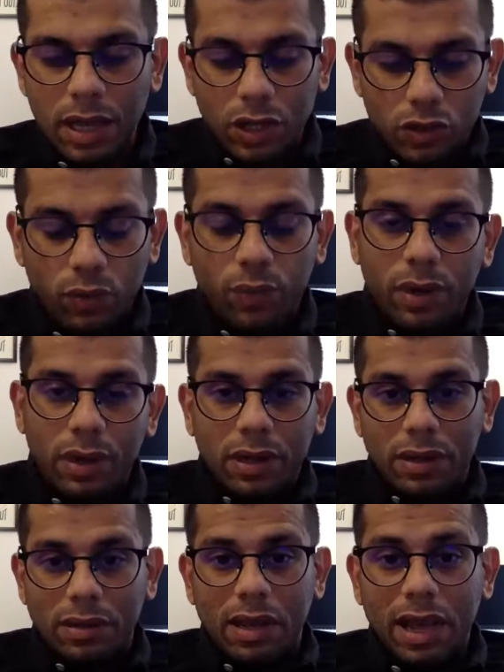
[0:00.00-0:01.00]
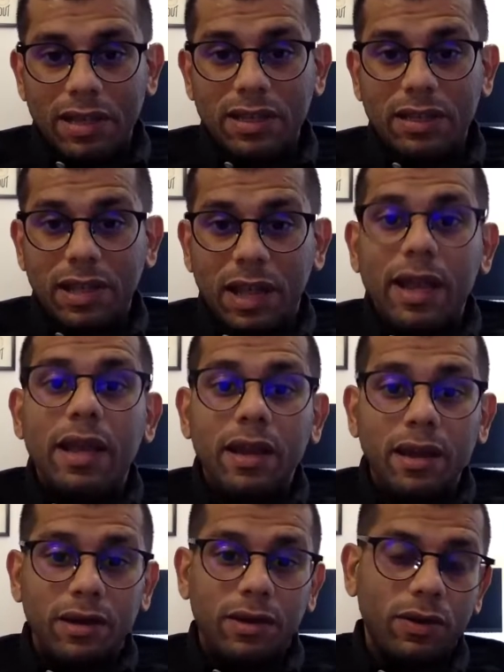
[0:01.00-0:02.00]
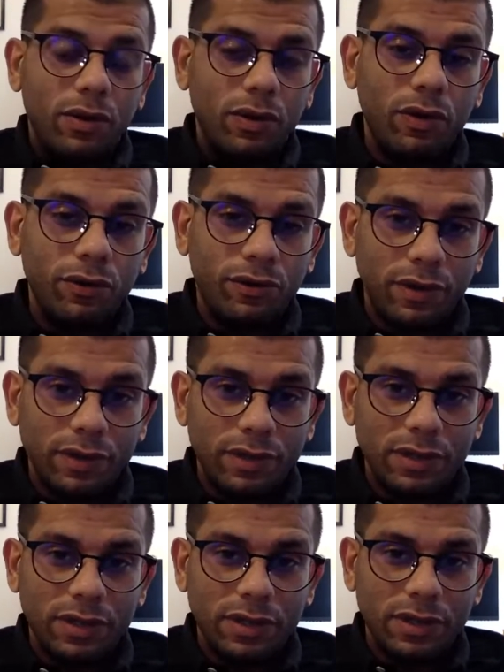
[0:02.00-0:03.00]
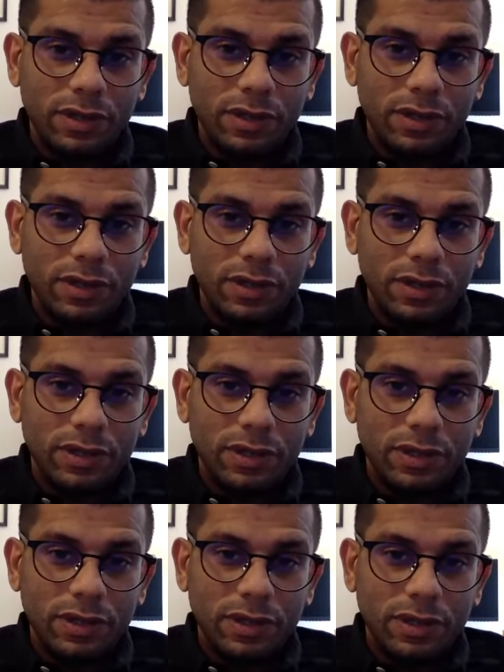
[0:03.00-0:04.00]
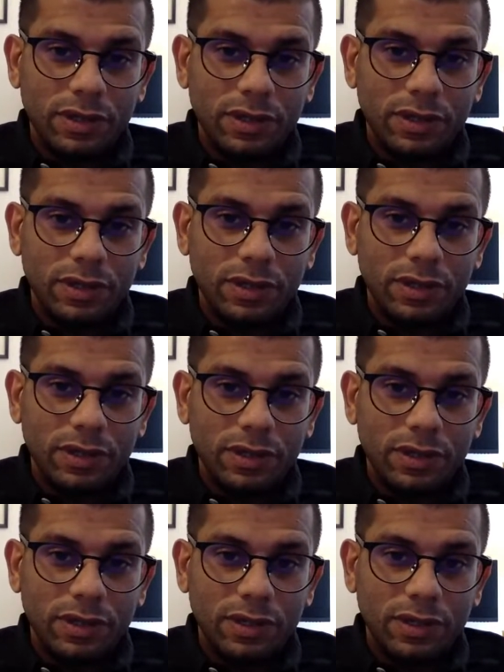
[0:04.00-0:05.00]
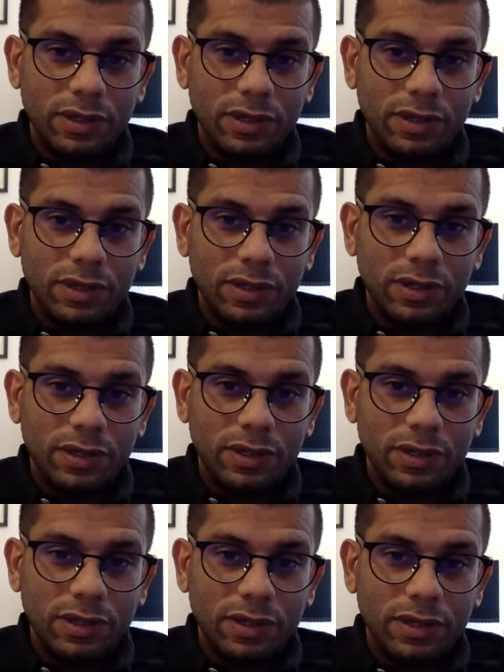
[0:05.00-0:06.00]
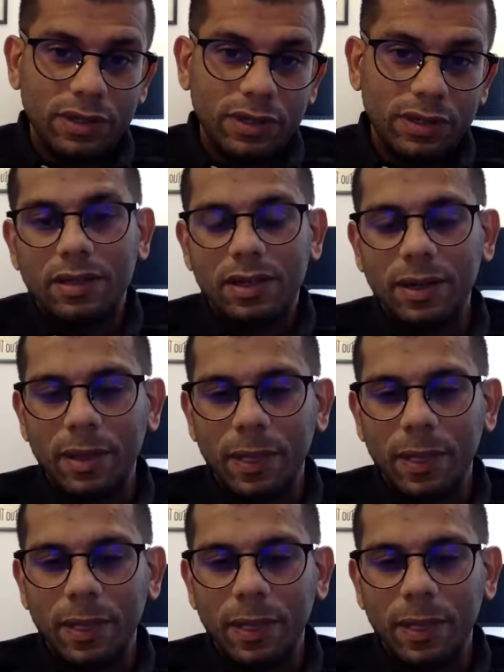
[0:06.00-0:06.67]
So as an area of study and inquiry, law and development is very vast.